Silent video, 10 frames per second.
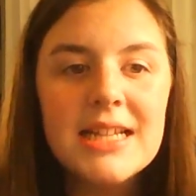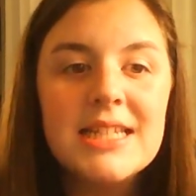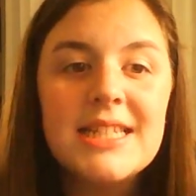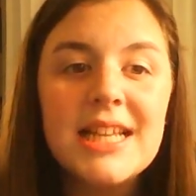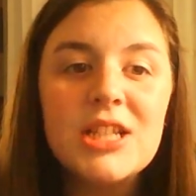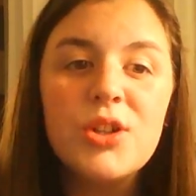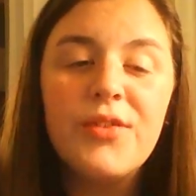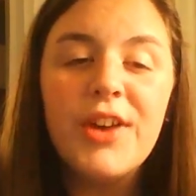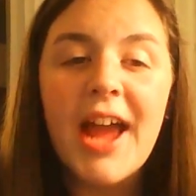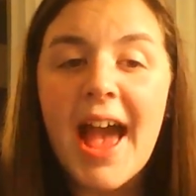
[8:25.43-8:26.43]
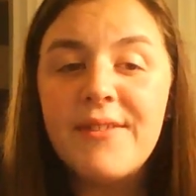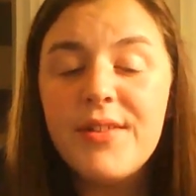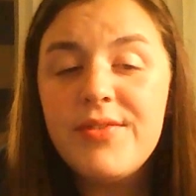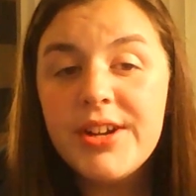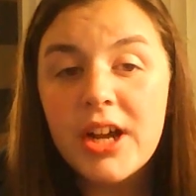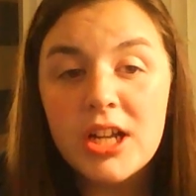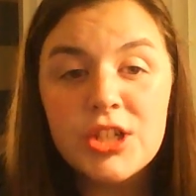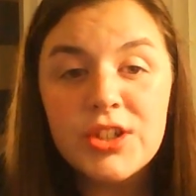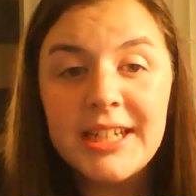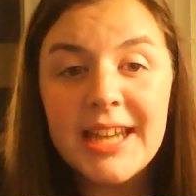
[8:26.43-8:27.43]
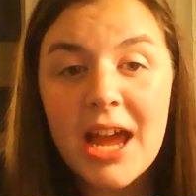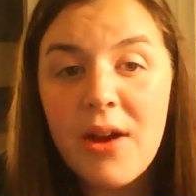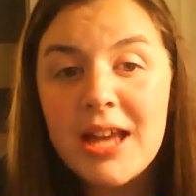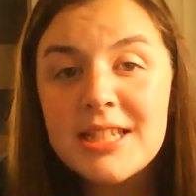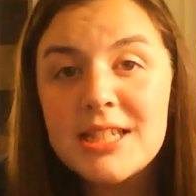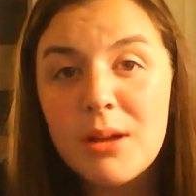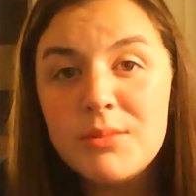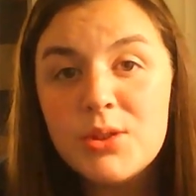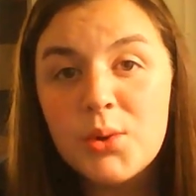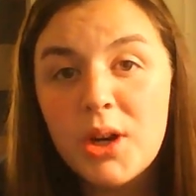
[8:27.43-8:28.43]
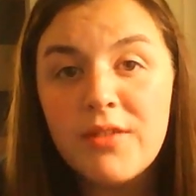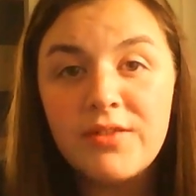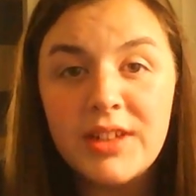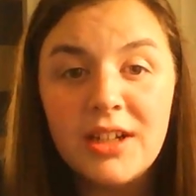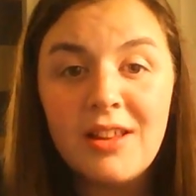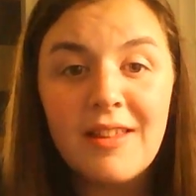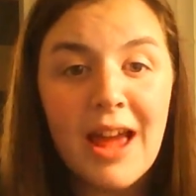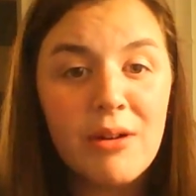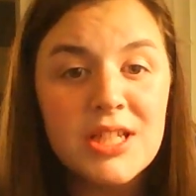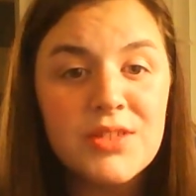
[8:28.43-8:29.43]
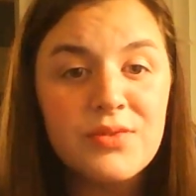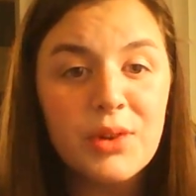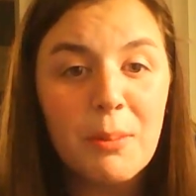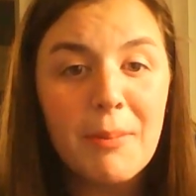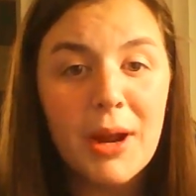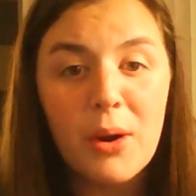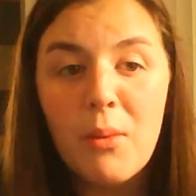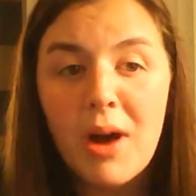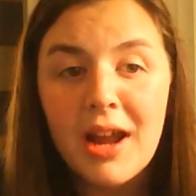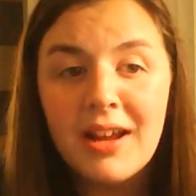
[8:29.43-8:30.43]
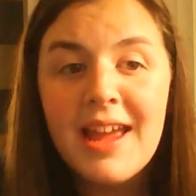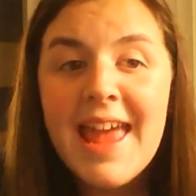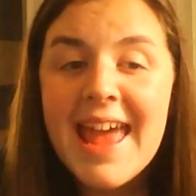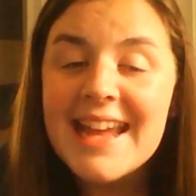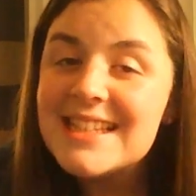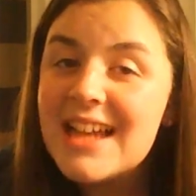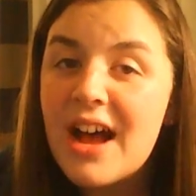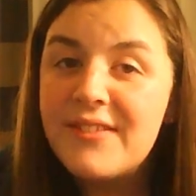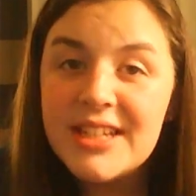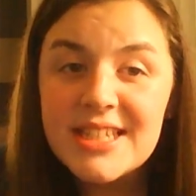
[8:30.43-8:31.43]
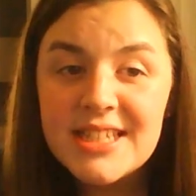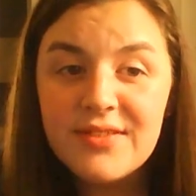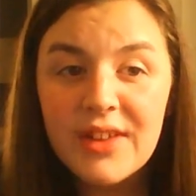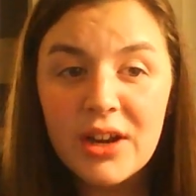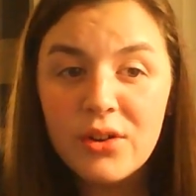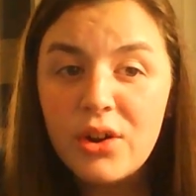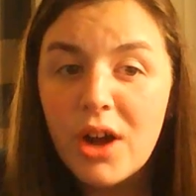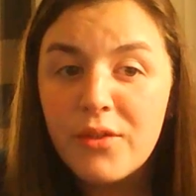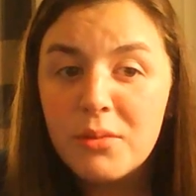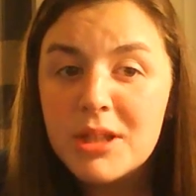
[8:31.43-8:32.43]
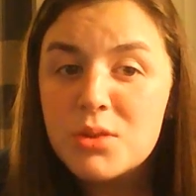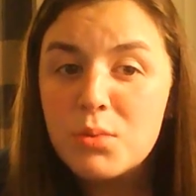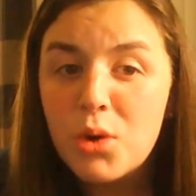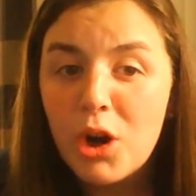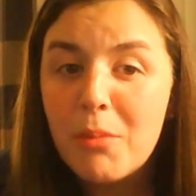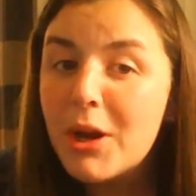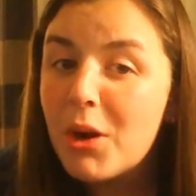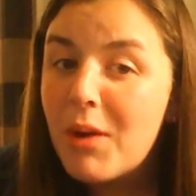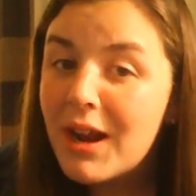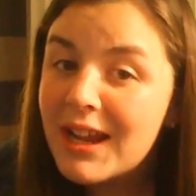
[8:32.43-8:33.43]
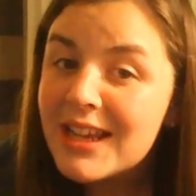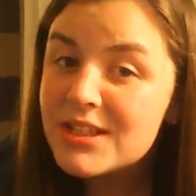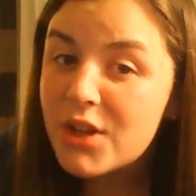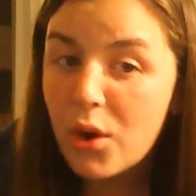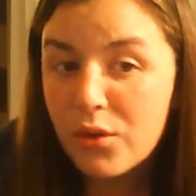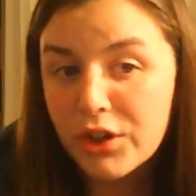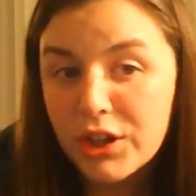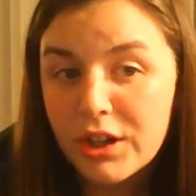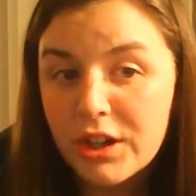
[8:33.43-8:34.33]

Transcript: Since over half of the country now has some sort of legal allowance for marijuana, it's obvious the federal government's war on marijuana is over.